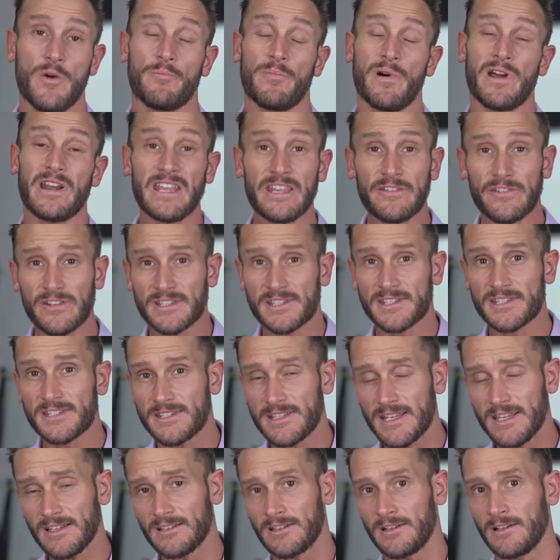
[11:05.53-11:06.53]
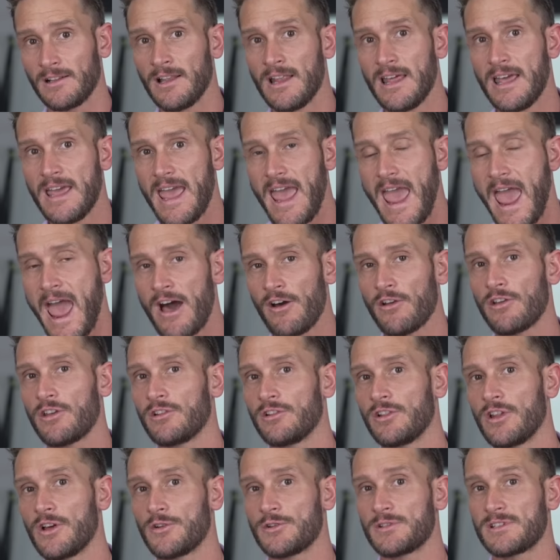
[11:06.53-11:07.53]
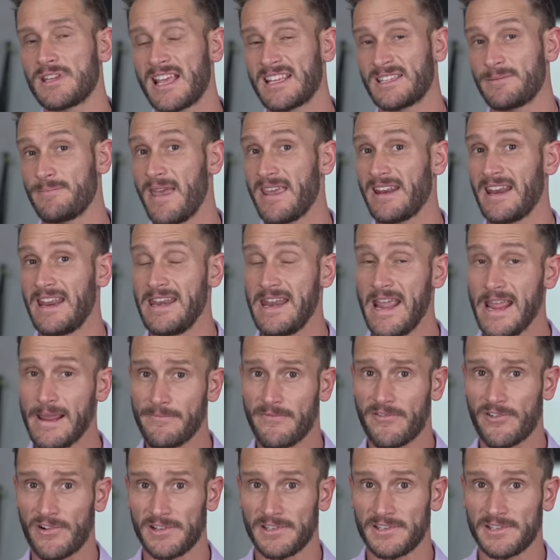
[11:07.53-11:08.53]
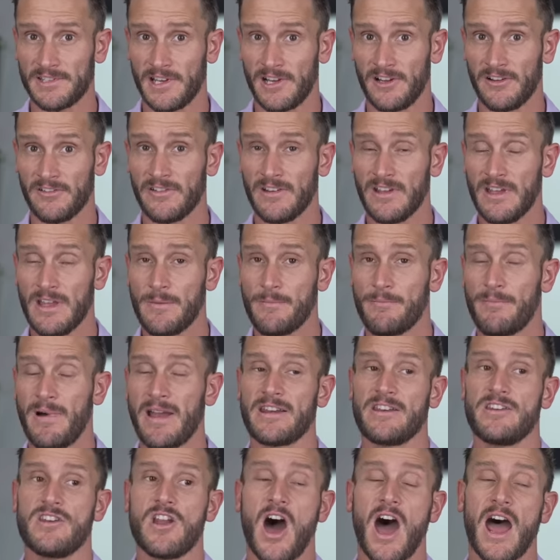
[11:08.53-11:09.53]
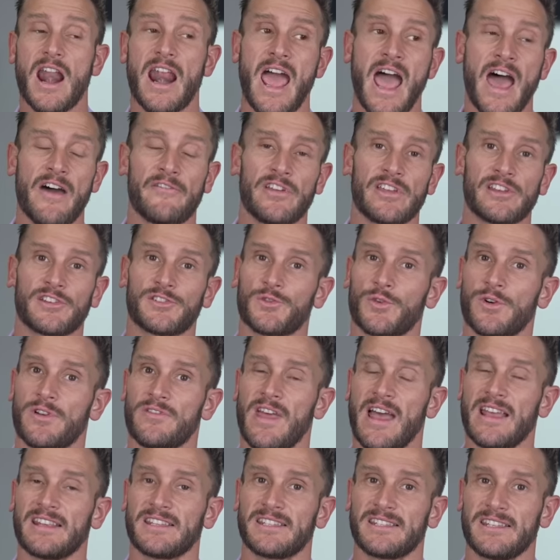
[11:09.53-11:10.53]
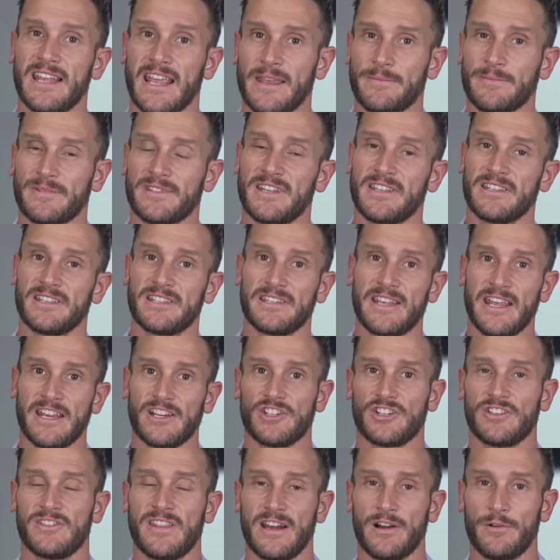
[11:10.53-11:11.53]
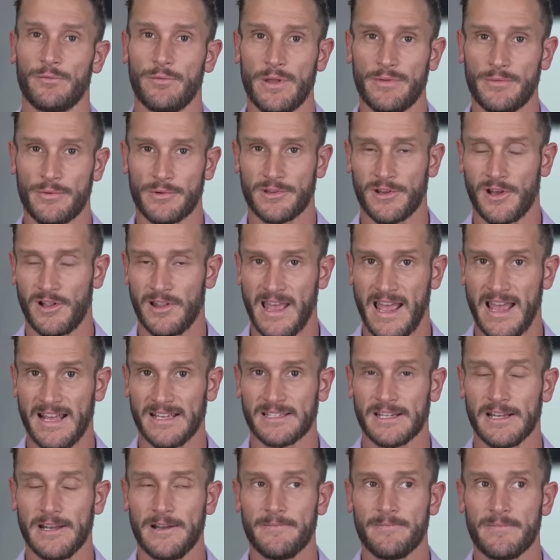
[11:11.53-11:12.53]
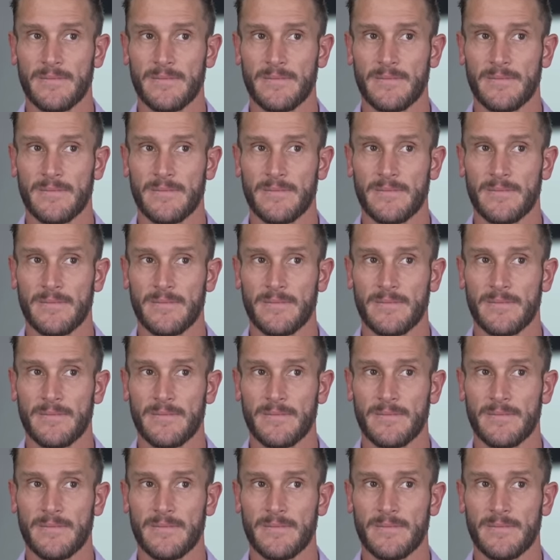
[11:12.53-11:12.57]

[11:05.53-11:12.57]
But even still, allulose has made a name for itself by not having sort of that same sensation that erythritol has.